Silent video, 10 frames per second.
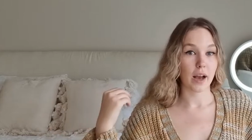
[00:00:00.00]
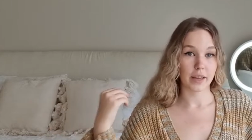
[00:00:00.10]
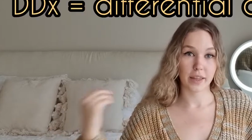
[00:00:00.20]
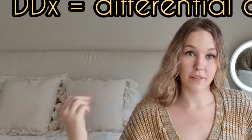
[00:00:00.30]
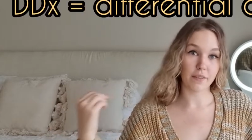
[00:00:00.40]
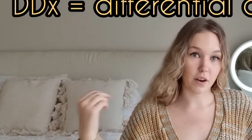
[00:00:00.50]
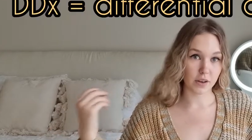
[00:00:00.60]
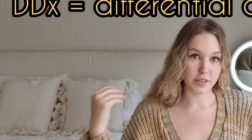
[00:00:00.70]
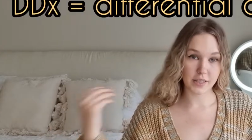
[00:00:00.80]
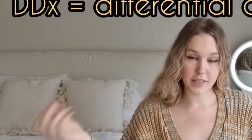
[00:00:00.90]
give our
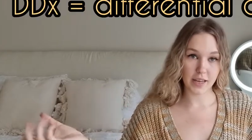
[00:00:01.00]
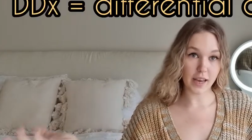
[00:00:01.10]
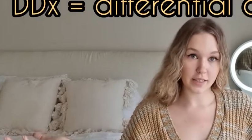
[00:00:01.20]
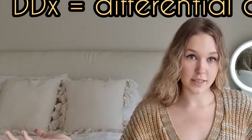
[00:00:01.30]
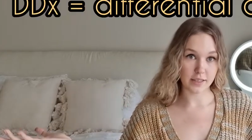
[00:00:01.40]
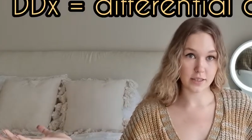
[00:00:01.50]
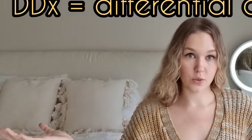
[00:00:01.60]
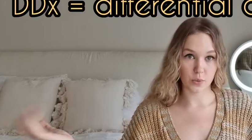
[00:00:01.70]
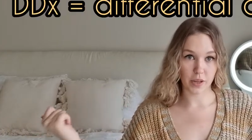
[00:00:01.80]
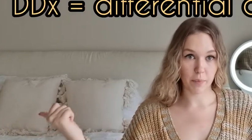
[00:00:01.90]
DDXs
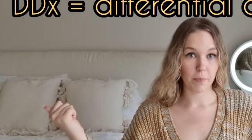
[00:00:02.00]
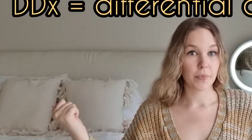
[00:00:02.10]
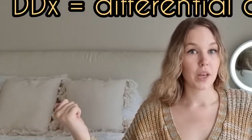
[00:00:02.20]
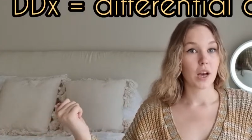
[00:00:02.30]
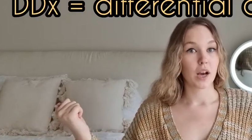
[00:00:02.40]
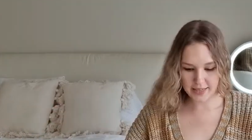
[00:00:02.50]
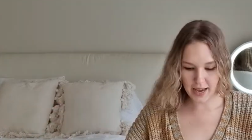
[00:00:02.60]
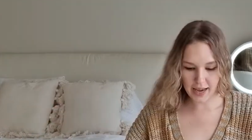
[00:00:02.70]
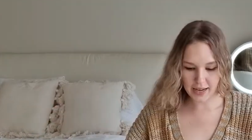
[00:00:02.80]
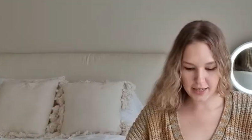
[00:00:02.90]
to them.
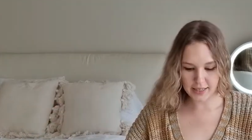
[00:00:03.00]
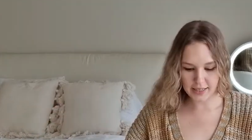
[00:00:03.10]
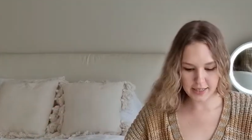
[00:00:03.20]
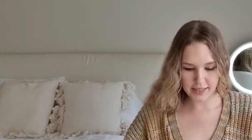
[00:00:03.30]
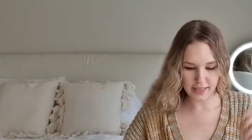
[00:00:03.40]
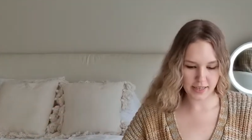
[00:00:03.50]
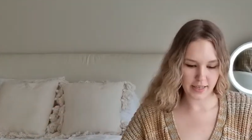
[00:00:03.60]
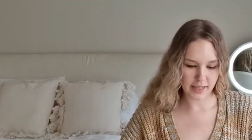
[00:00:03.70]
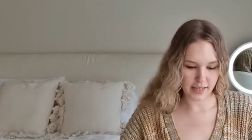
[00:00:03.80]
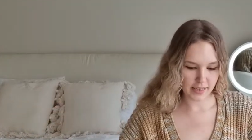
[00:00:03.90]
Second
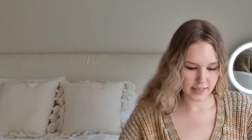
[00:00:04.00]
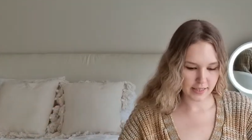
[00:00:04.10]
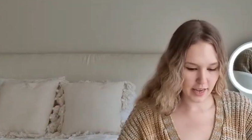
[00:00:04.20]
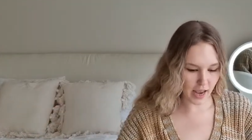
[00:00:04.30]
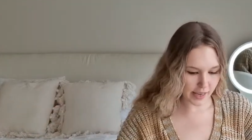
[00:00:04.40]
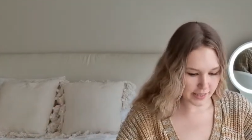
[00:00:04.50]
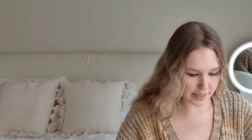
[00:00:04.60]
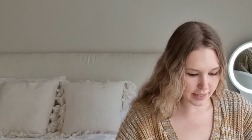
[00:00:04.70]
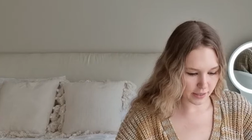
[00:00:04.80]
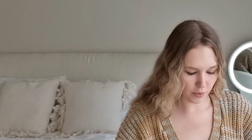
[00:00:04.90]

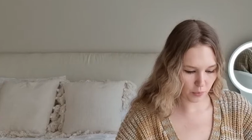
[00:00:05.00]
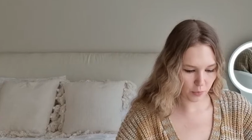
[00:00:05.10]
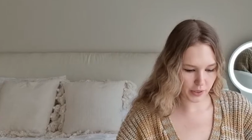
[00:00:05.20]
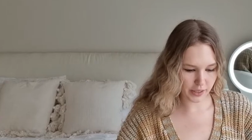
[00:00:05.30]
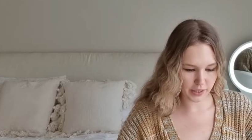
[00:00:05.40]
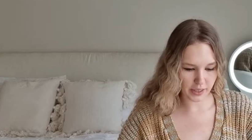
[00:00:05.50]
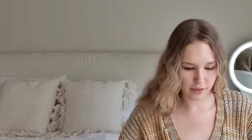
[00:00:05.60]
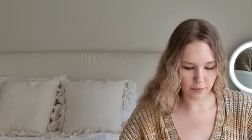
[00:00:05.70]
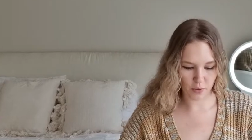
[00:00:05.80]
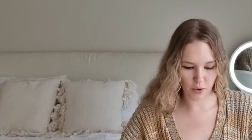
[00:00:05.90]
task will
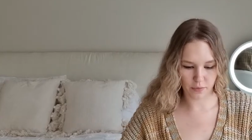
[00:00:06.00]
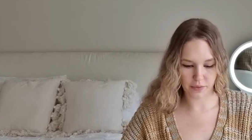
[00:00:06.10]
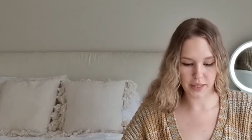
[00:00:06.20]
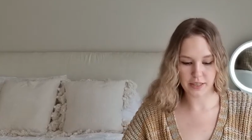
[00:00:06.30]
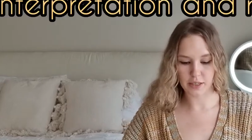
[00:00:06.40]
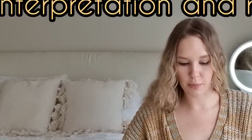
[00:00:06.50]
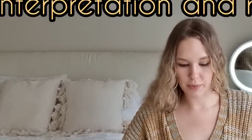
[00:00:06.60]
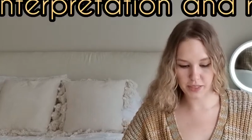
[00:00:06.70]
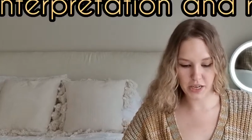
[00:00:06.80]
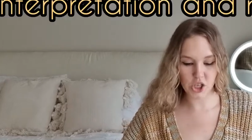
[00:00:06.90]
involve
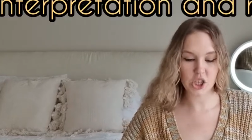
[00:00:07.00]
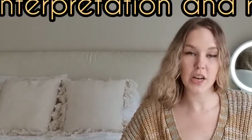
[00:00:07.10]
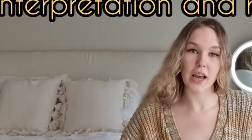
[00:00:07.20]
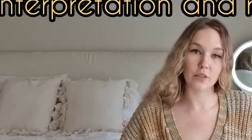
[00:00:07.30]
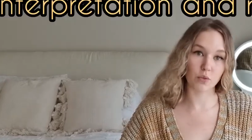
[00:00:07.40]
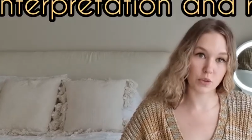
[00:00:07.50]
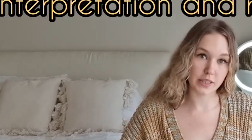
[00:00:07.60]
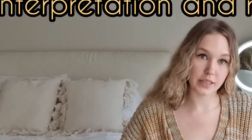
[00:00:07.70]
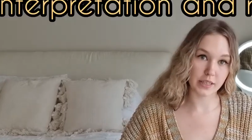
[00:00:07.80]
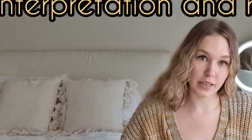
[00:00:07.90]
interpretation and
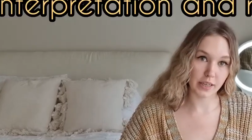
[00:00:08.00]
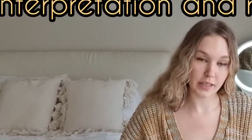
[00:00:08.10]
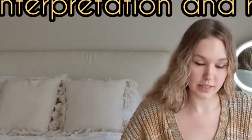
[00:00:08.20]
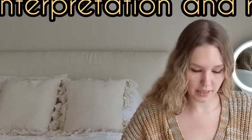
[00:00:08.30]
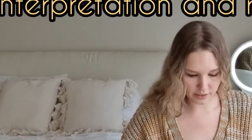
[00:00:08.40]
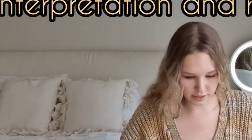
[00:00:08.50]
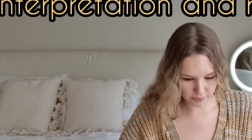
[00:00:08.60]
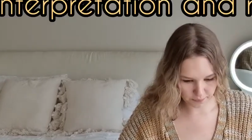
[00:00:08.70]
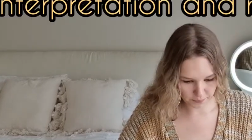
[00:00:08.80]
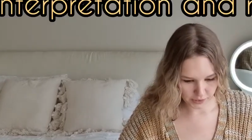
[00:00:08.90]
reasoning task.
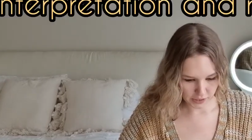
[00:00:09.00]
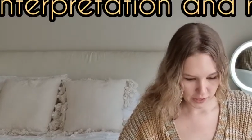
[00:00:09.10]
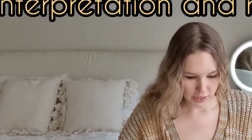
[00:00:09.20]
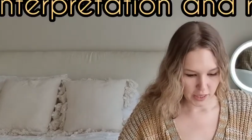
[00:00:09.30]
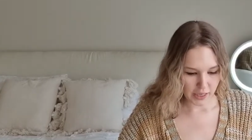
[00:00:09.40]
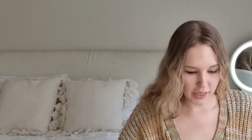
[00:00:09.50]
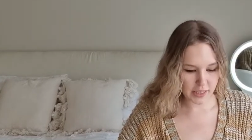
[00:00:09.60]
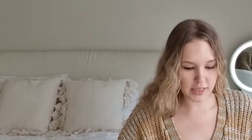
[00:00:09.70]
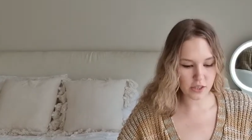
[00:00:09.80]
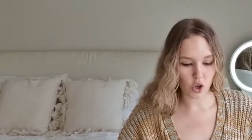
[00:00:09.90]
It's an